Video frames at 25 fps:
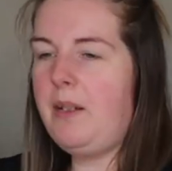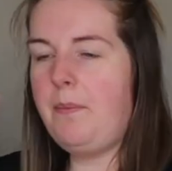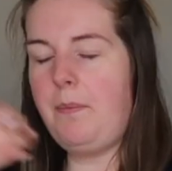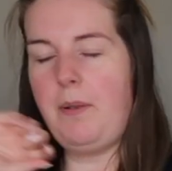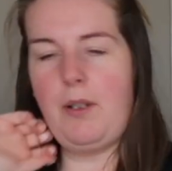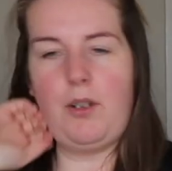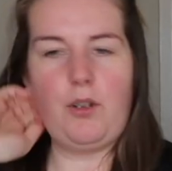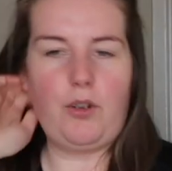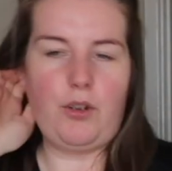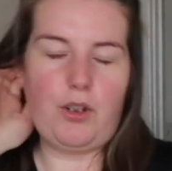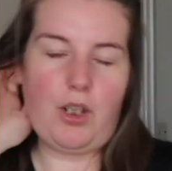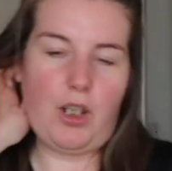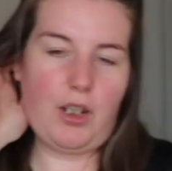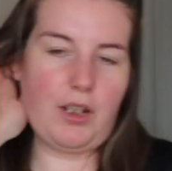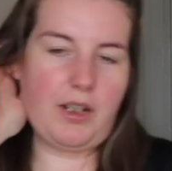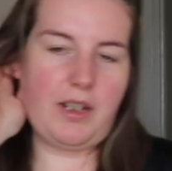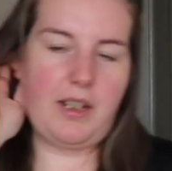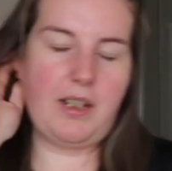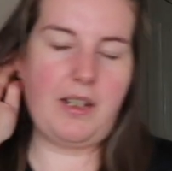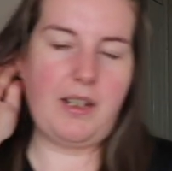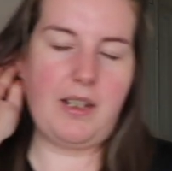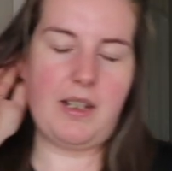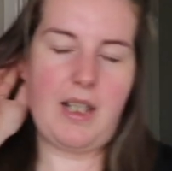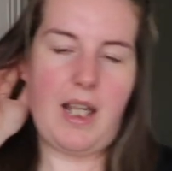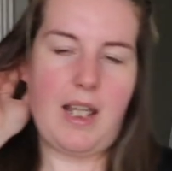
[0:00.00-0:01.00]
been on her
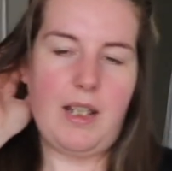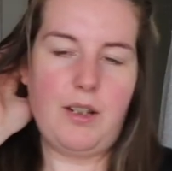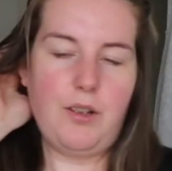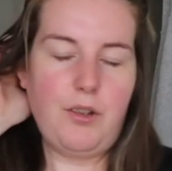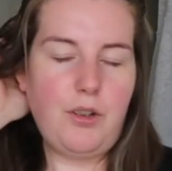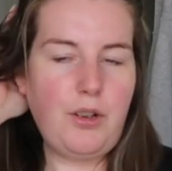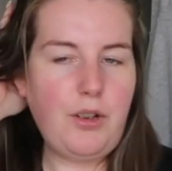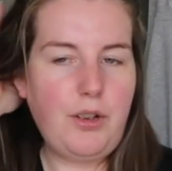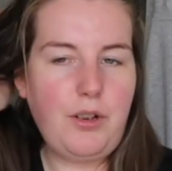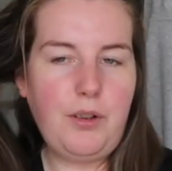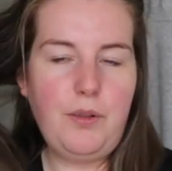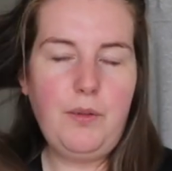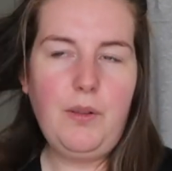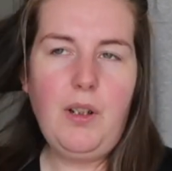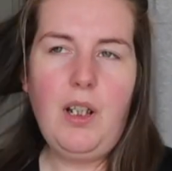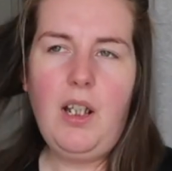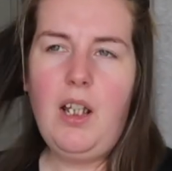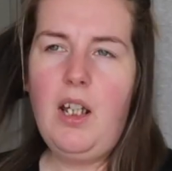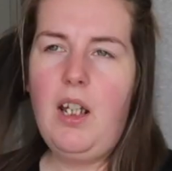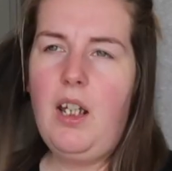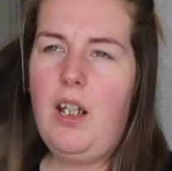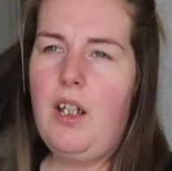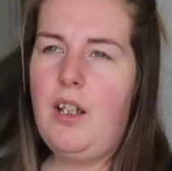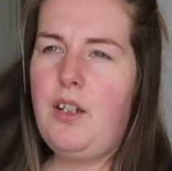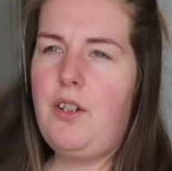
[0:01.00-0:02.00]
sister's hen do,
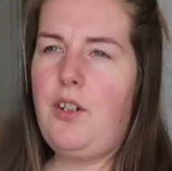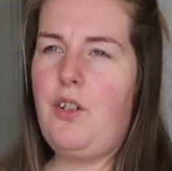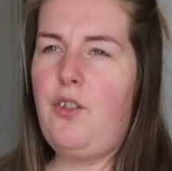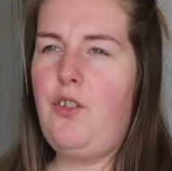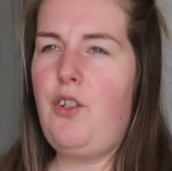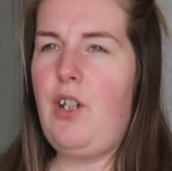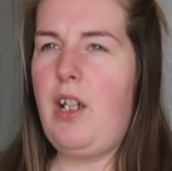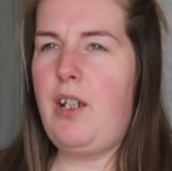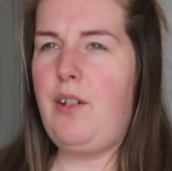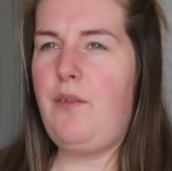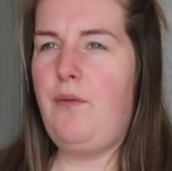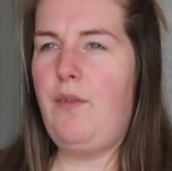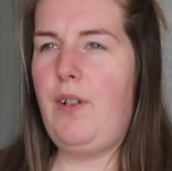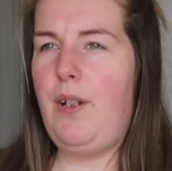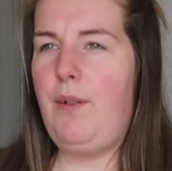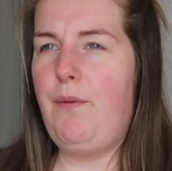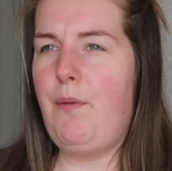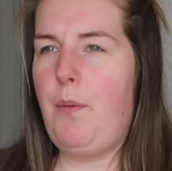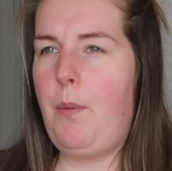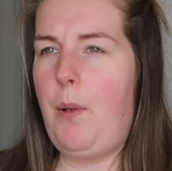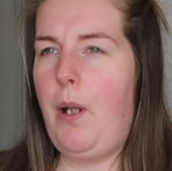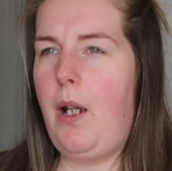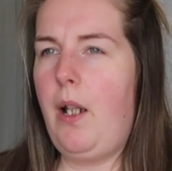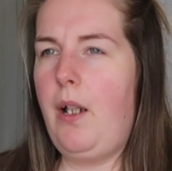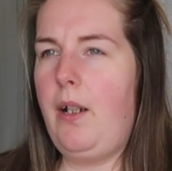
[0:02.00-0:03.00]
so she hasn't really
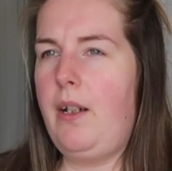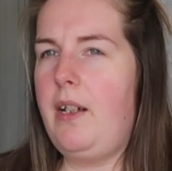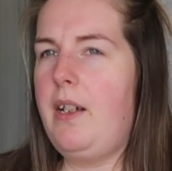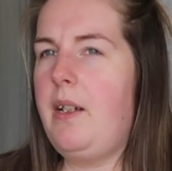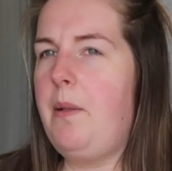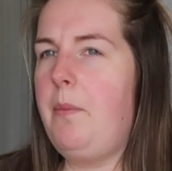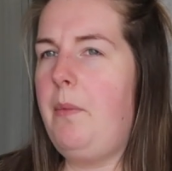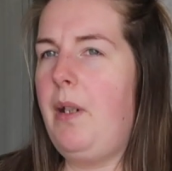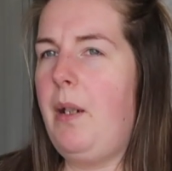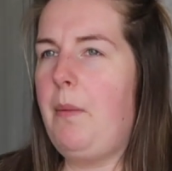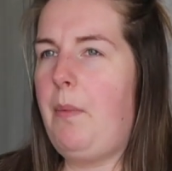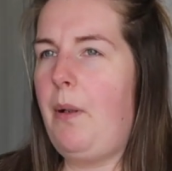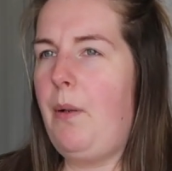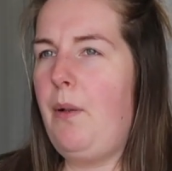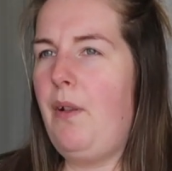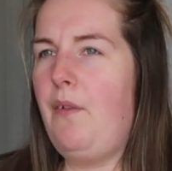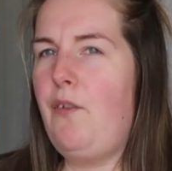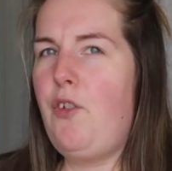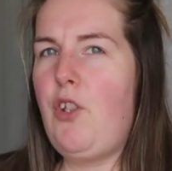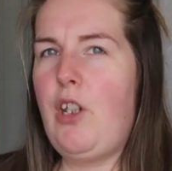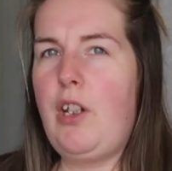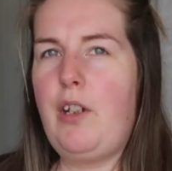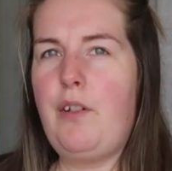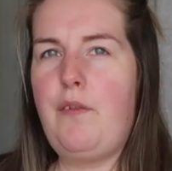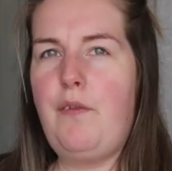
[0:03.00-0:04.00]
replied to me about if
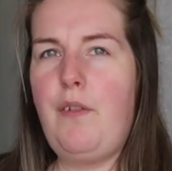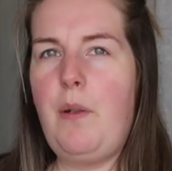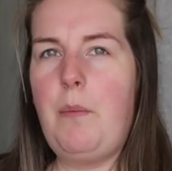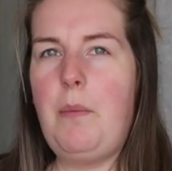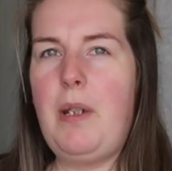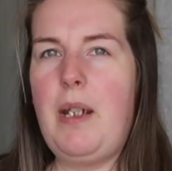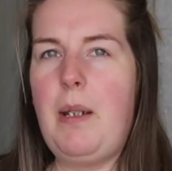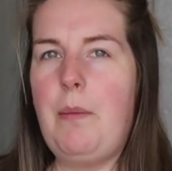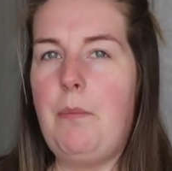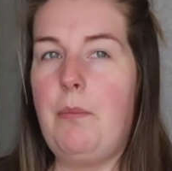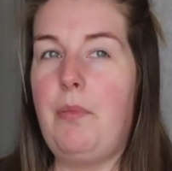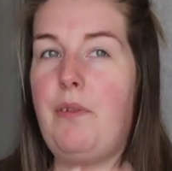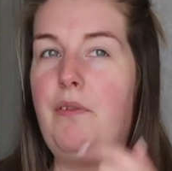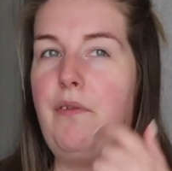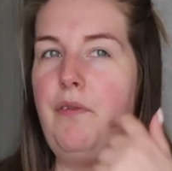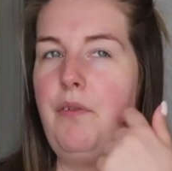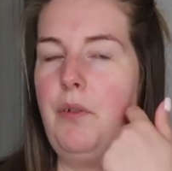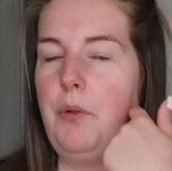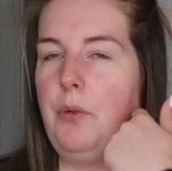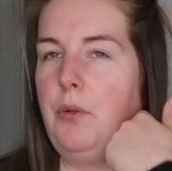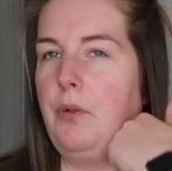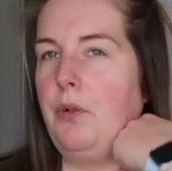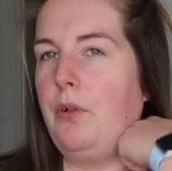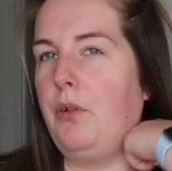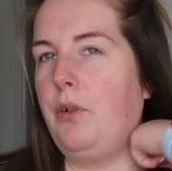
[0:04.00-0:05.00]
she could fit me in
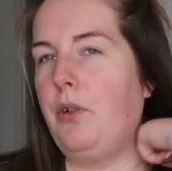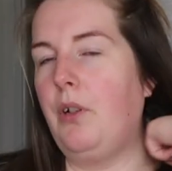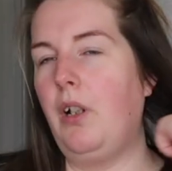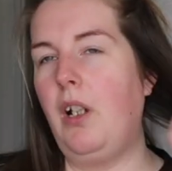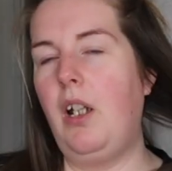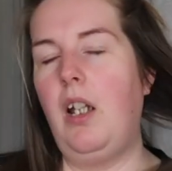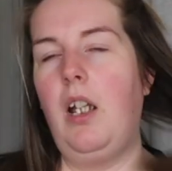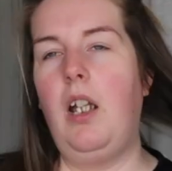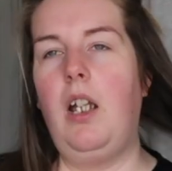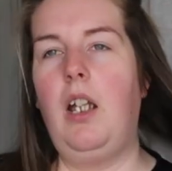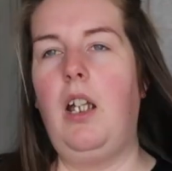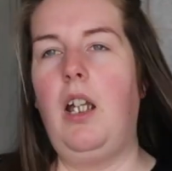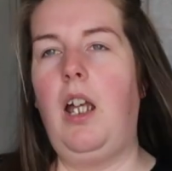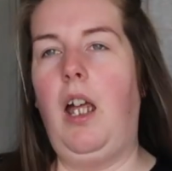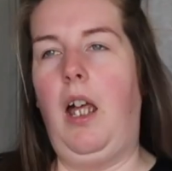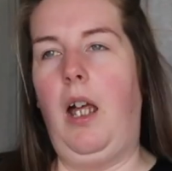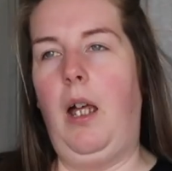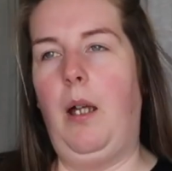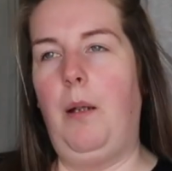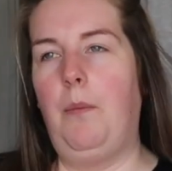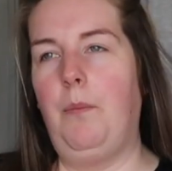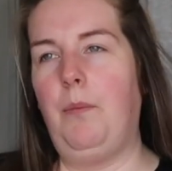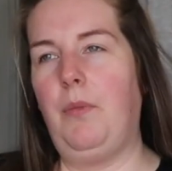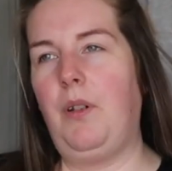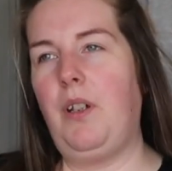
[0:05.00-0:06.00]
before,
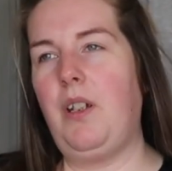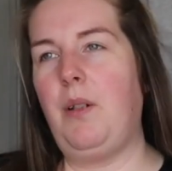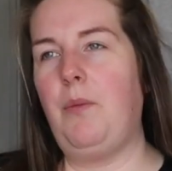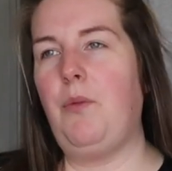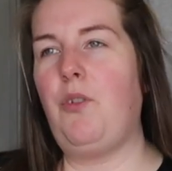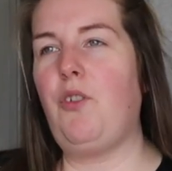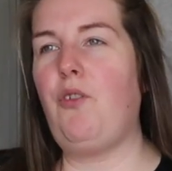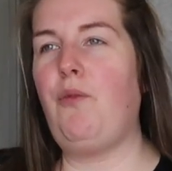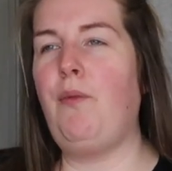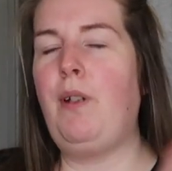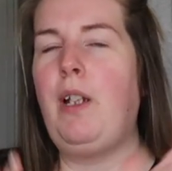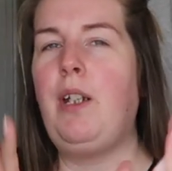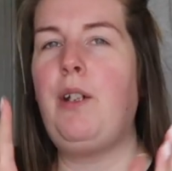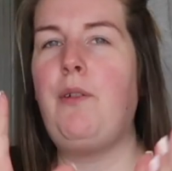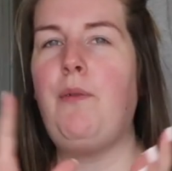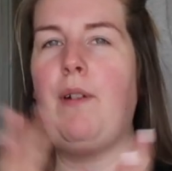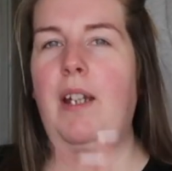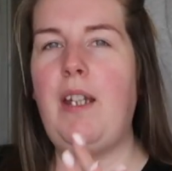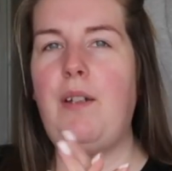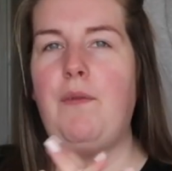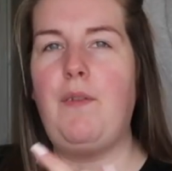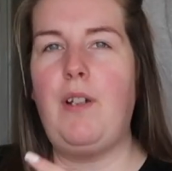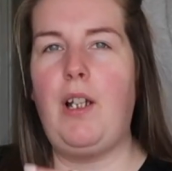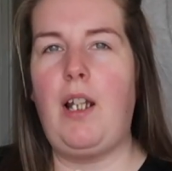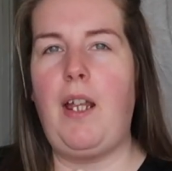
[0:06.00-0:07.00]
because I'm just really
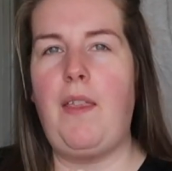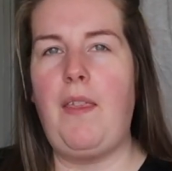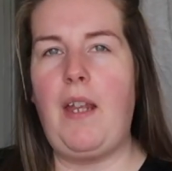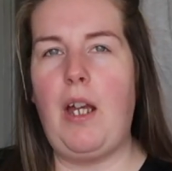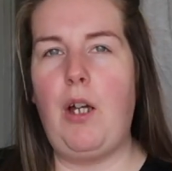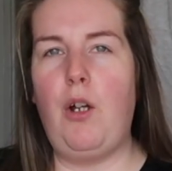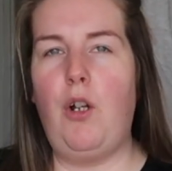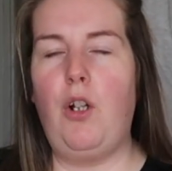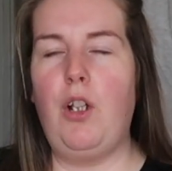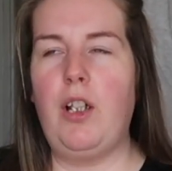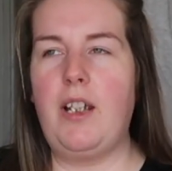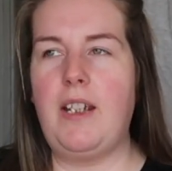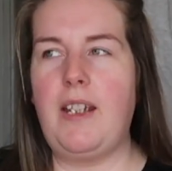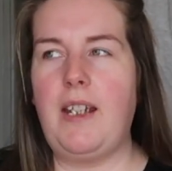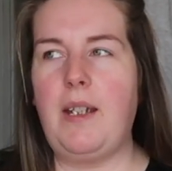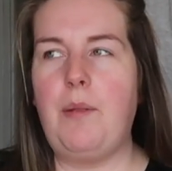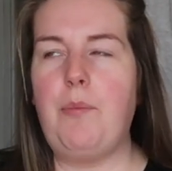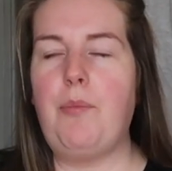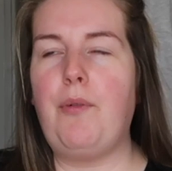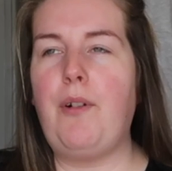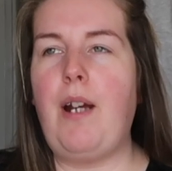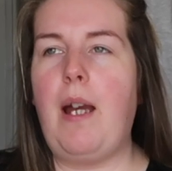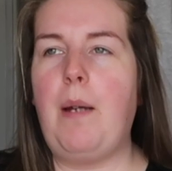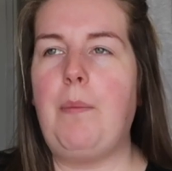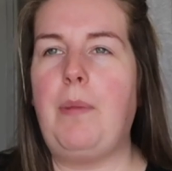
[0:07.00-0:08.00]
craving like that holiday
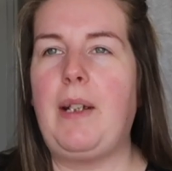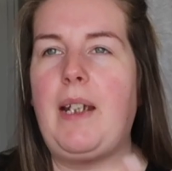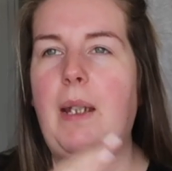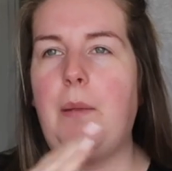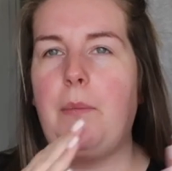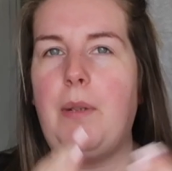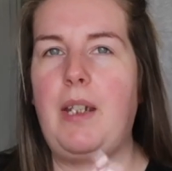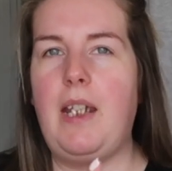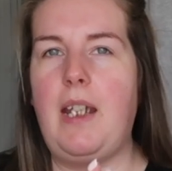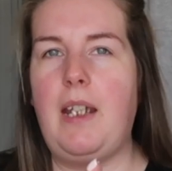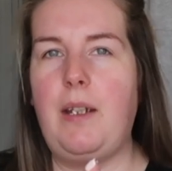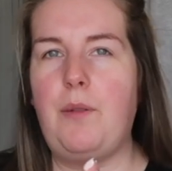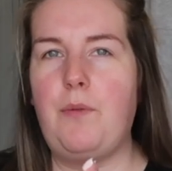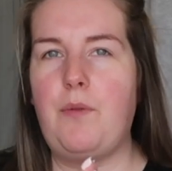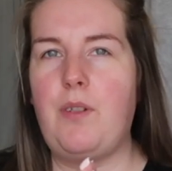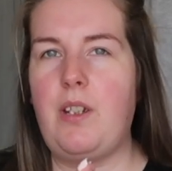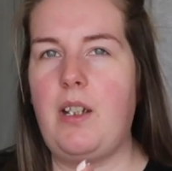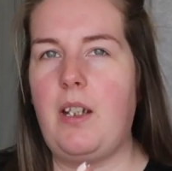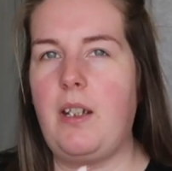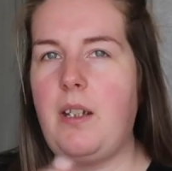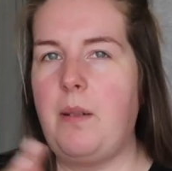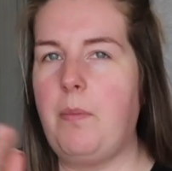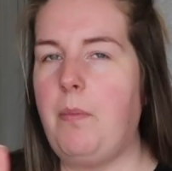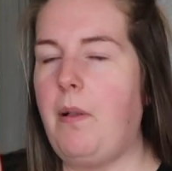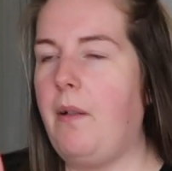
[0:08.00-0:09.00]
prep. I get my nails
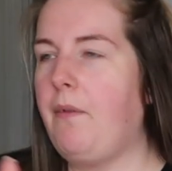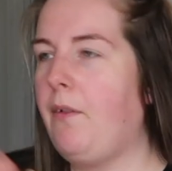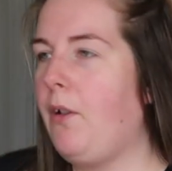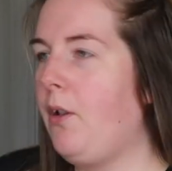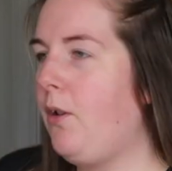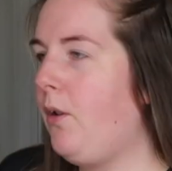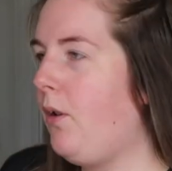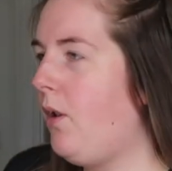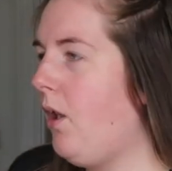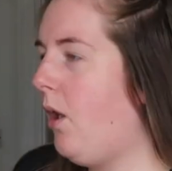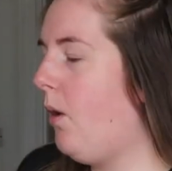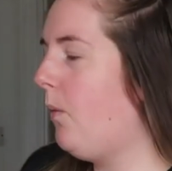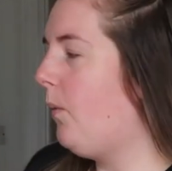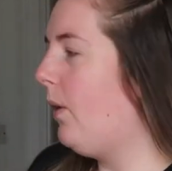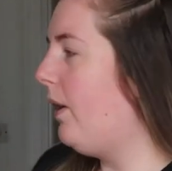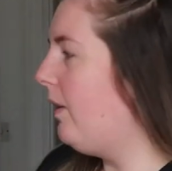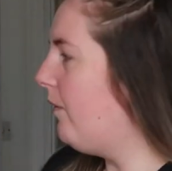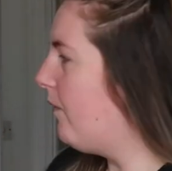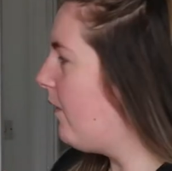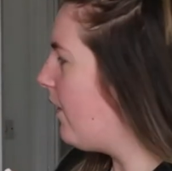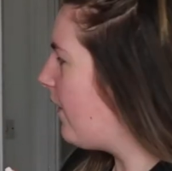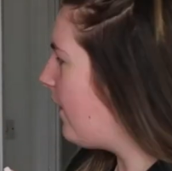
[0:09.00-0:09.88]
done tomorrow, can't wait for